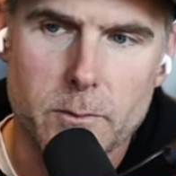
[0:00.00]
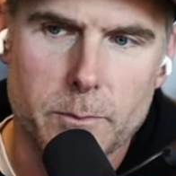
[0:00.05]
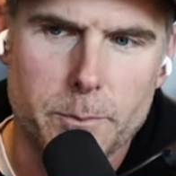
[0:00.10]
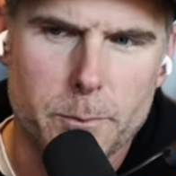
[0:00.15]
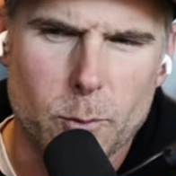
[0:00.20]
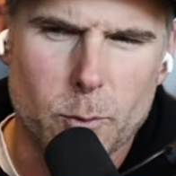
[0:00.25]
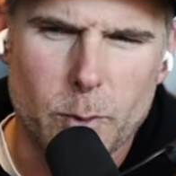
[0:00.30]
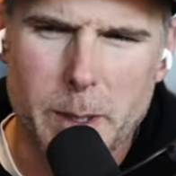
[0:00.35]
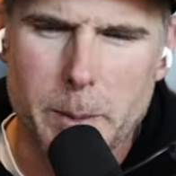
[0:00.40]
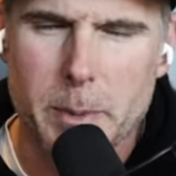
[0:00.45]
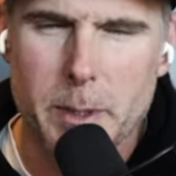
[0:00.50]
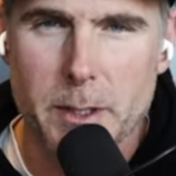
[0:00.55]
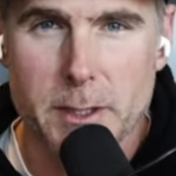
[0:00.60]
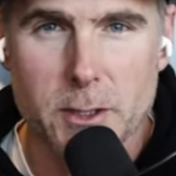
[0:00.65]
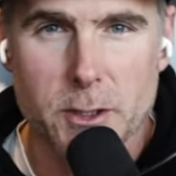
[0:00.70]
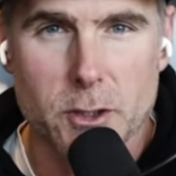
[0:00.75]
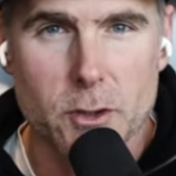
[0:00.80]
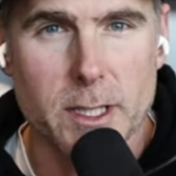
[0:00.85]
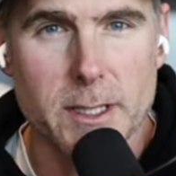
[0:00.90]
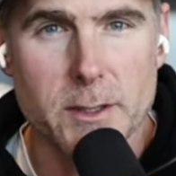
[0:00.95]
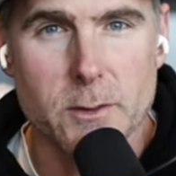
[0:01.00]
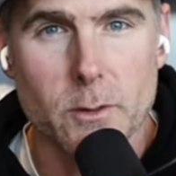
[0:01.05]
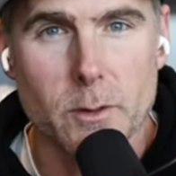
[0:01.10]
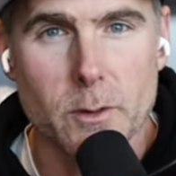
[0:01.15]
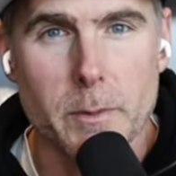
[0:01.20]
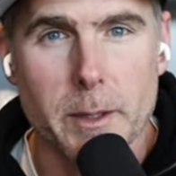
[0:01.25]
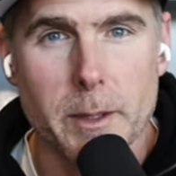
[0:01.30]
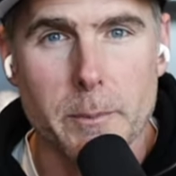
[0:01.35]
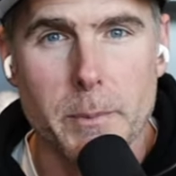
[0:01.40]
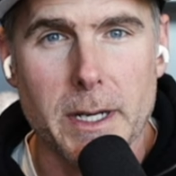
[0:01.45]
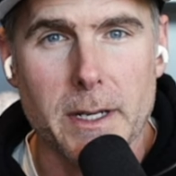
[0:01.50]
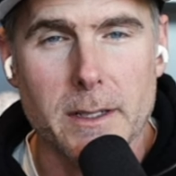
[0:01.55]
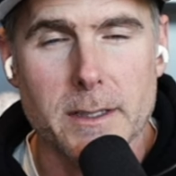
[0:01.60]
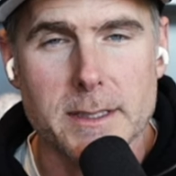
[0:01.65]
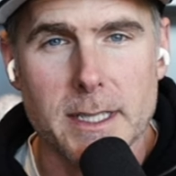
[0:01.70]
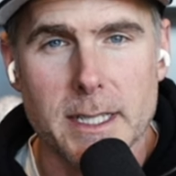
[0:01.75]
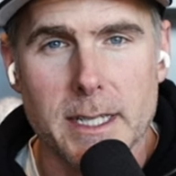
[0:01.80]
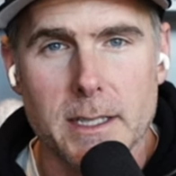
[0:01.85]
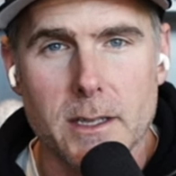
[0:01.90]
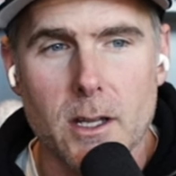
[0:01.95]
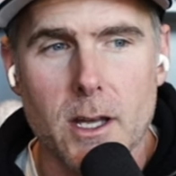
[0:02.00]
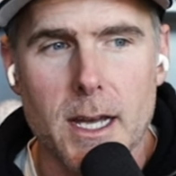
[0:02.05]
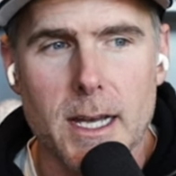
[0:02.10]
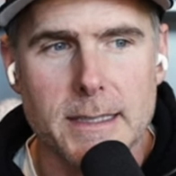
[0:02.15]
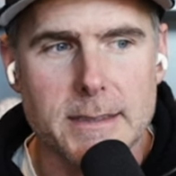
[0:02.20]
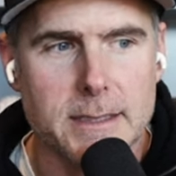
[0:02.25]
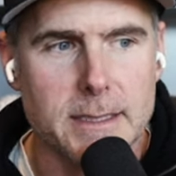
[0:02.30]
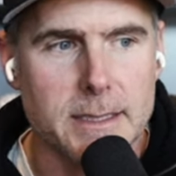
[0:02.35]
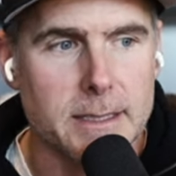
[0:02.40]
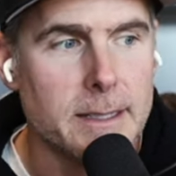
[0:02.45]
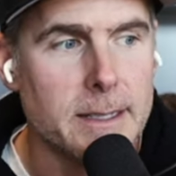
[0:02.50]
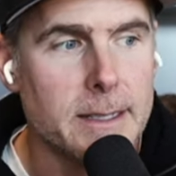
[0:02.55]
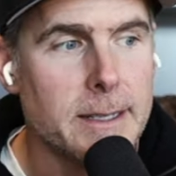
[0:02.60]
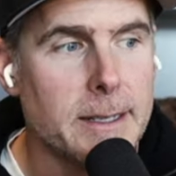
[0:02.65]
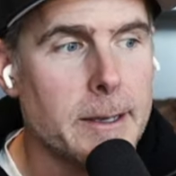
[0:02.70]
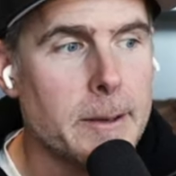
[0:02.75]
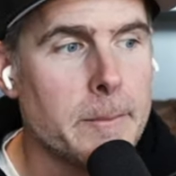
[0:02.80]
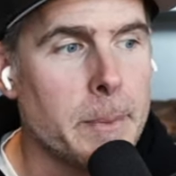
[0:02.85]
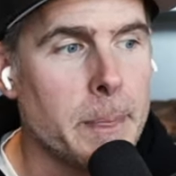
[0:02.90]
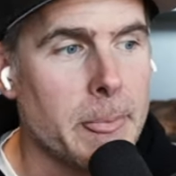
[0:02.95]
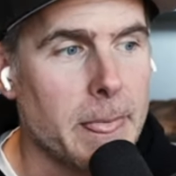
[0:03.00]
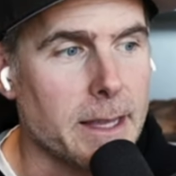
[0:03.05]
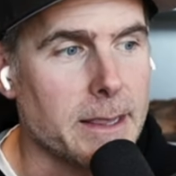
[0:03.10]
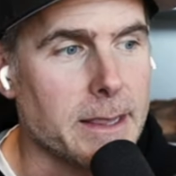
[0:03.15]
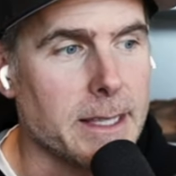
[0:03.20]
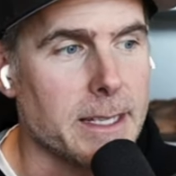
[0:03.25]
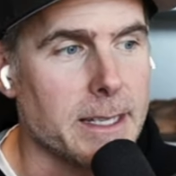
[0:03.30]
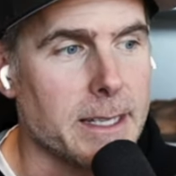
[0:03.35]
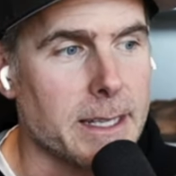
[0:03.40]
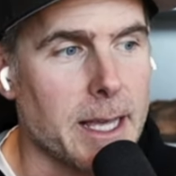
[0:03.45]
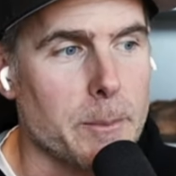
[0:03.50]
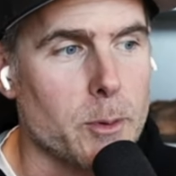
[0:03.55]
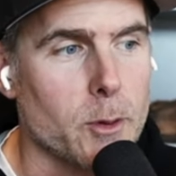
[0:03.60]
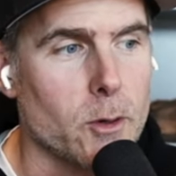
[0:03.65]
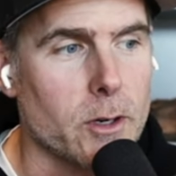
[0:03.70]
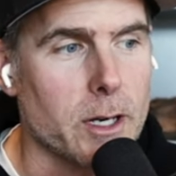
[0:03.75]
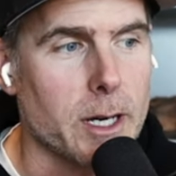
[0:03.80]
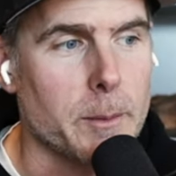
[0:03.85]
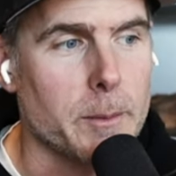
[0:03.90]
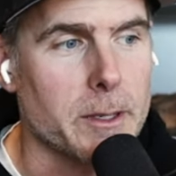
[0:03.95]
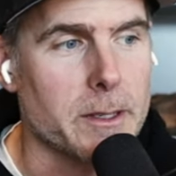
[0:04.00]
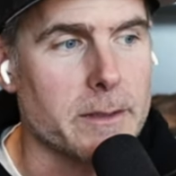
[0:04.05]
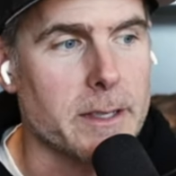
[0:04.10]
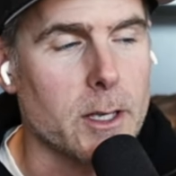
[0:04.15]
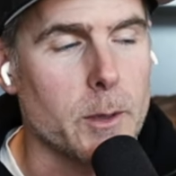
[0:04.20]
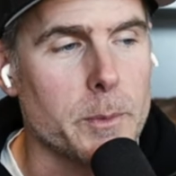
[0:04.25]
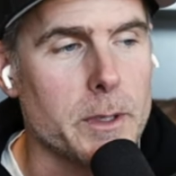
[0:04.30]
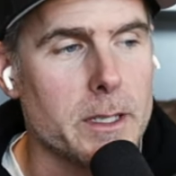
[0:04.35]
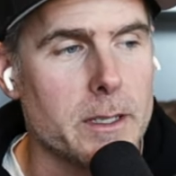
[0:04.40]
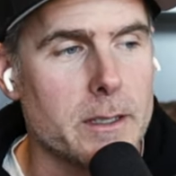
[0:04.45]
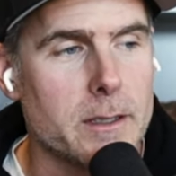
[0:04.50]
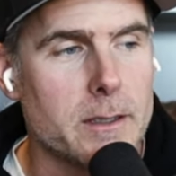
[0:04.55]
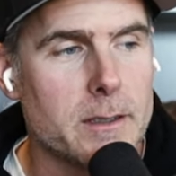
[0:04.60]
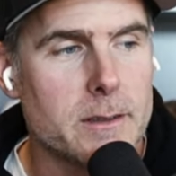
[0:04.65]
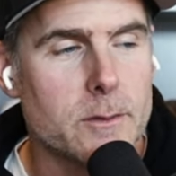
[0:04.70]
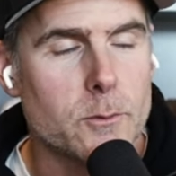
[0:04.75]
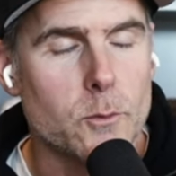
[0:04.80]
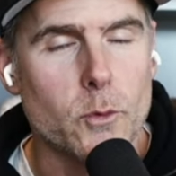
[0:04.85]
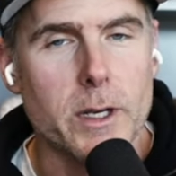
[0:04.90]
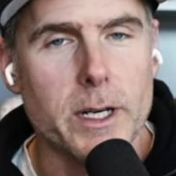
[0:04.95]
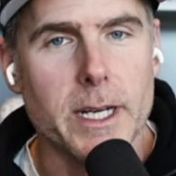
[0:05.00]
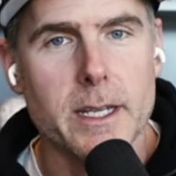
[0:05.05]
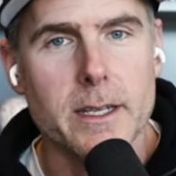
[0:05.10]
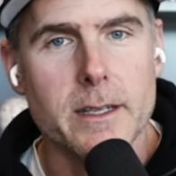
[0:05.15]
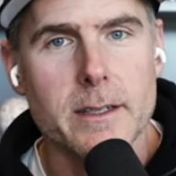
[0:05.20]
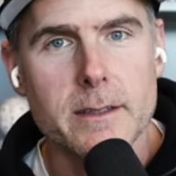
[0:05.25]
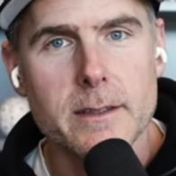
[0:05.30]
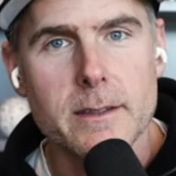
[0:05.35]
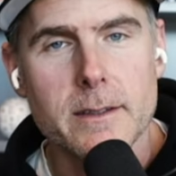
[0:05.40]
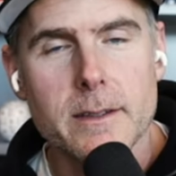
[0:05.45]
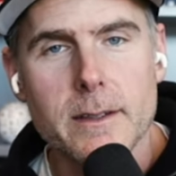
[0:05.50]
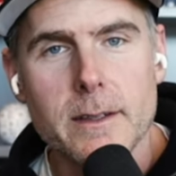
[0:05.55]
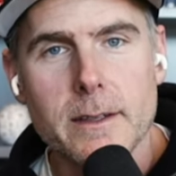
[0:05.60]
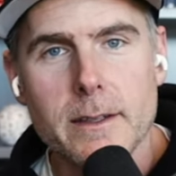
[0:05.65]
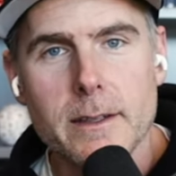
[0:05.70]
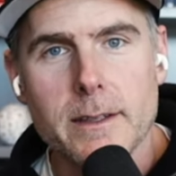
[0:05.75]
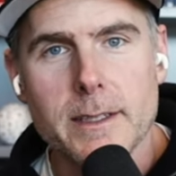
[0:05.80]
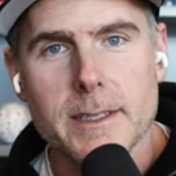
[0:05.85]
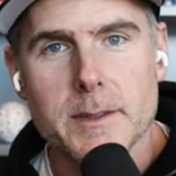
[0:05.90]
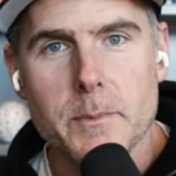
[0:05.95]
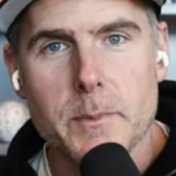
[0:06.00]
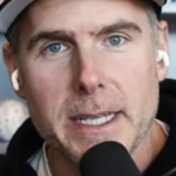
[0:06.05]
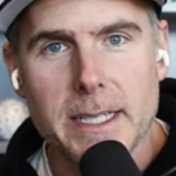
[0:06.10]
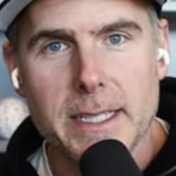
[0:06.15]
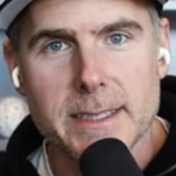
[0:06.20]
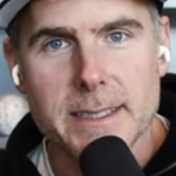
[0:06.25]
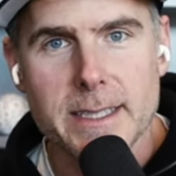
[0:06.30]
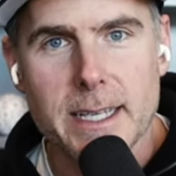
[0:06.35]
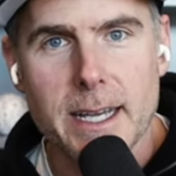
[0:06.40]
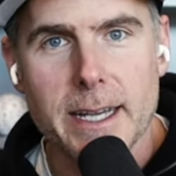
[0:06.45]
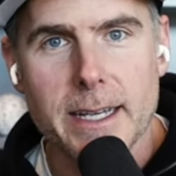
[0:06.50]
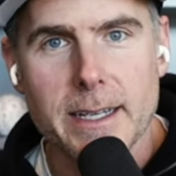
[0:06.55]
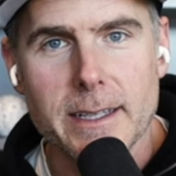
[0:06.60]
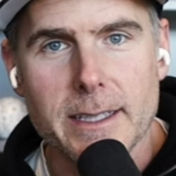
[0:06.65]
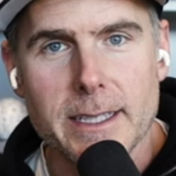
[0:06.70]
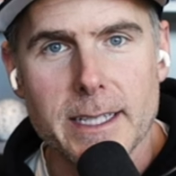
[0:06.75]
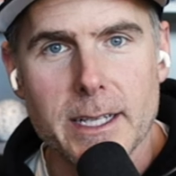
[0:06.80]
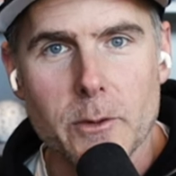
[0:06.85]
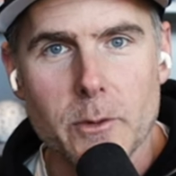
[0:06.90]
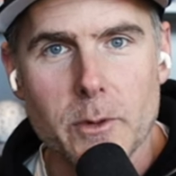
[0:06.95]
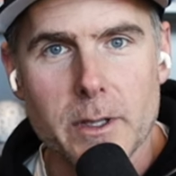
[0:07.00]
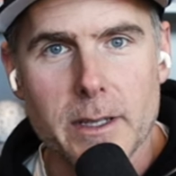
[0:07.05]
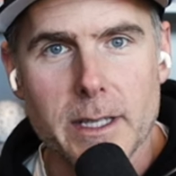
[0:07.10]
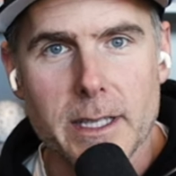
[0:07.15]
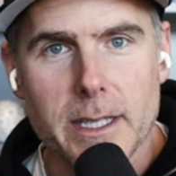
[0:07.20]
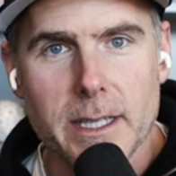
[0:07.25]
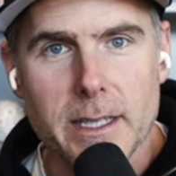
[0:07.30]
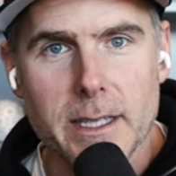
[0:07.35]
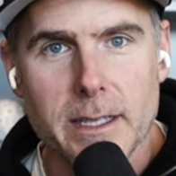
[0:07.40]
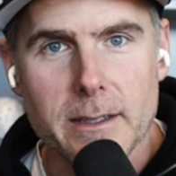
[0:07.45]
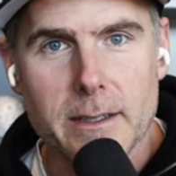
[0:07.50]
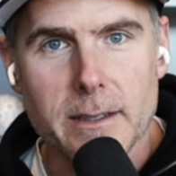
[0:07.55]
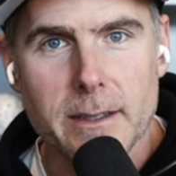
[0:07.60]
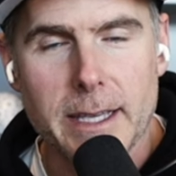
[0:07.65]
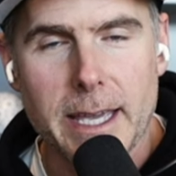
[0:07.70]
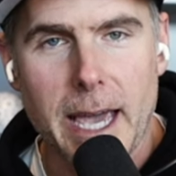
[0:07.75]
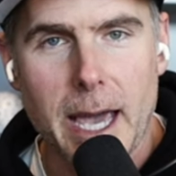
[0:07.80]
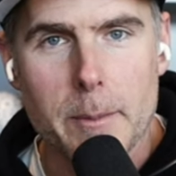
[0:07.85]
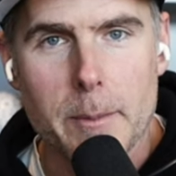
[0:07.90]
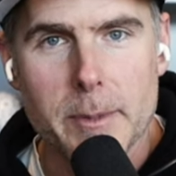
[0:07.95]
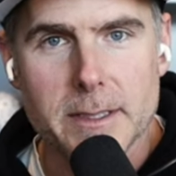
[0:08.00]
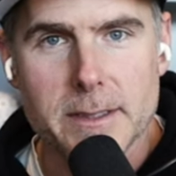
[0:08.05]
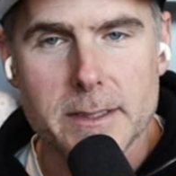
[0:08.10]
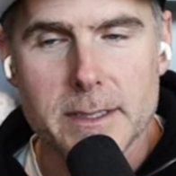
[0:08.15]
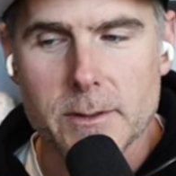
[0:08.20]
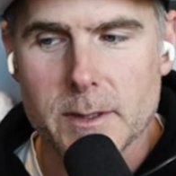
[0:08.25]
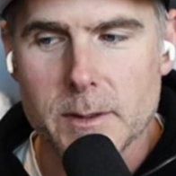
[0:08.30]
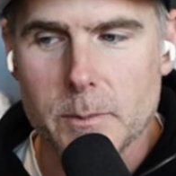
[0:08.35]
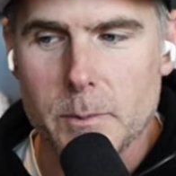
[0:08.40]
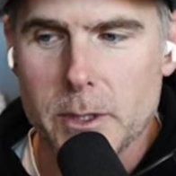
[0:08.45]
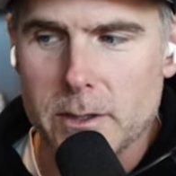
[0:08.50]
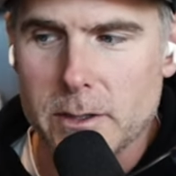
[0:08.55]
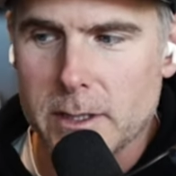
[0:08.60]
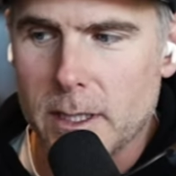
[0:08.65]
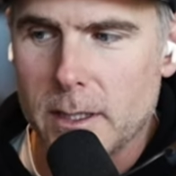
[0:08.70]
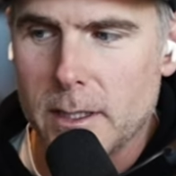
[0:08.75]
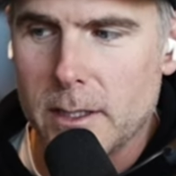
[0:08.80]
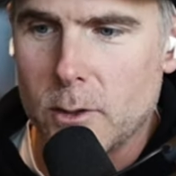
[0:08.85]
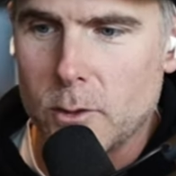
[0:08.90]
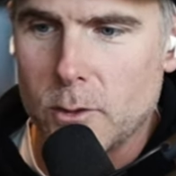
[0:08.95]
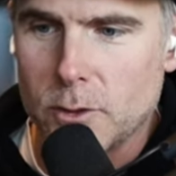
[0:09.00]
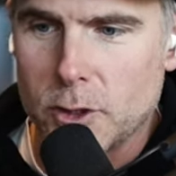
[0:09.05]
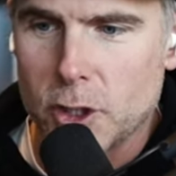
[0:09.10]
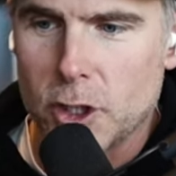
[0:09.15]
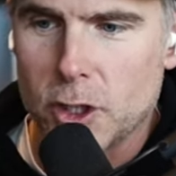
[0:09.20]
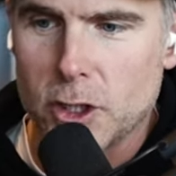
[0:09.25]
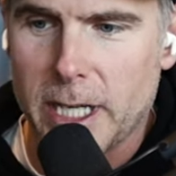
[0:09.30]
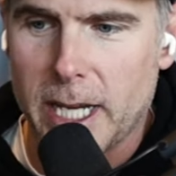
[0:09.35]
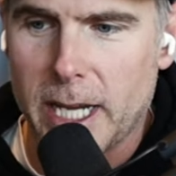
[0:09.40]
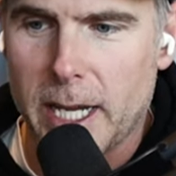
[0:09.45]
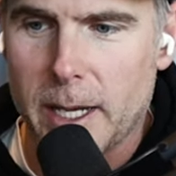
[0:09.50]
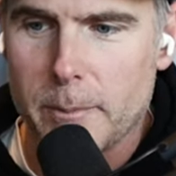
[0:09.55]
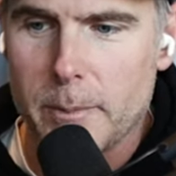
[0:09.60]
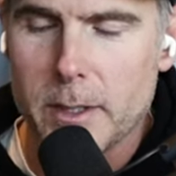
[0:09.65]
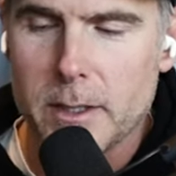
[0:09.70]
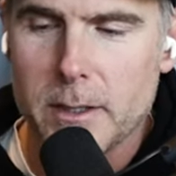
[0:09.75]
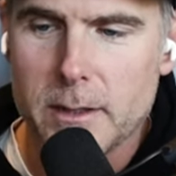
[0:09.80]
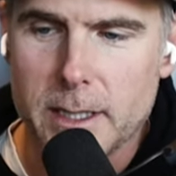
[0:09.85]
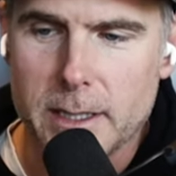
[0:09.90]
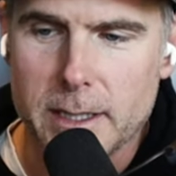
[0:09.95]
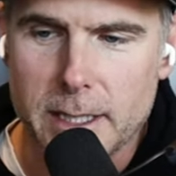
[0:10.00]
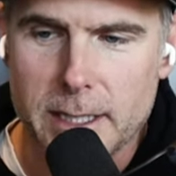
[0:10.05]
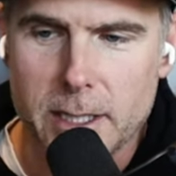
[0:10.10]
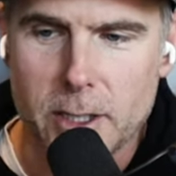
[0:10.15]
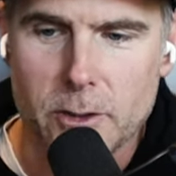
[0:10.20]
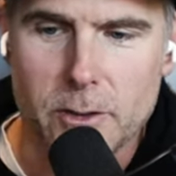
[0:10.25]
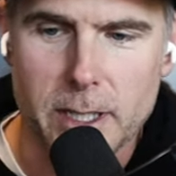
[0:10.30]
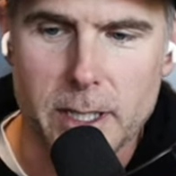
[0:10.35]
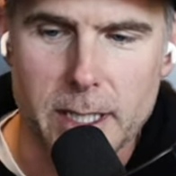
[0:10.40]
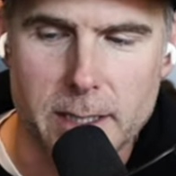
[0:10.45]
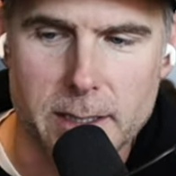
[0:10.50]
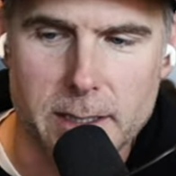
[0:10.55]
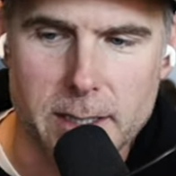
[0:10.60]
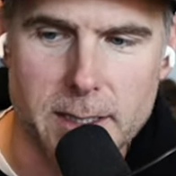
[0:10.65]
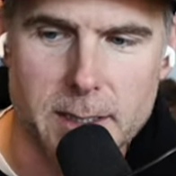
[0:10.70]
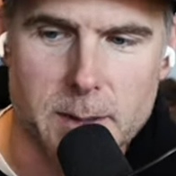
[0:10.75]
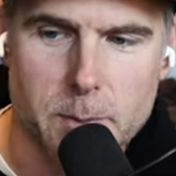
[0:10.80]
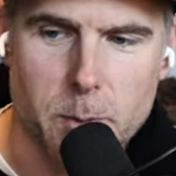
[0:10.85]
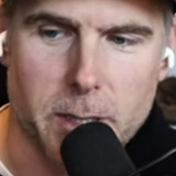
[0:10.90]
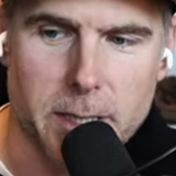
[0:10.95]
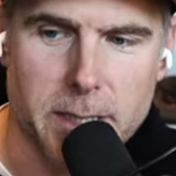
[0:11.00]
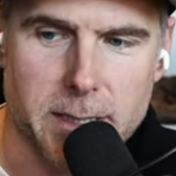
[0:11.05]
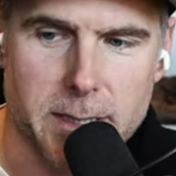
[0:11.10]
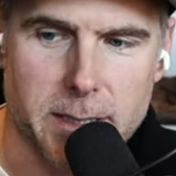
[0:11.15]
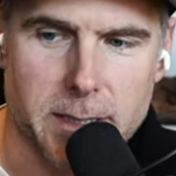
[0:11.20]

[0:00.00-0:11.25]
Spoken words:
rebuild the trust with my parents that I'd lost. And at the end of that program, I was helping Rick, this maintenance guy, clean out one of the cabins. It was built on an old church camp that they donated to this place.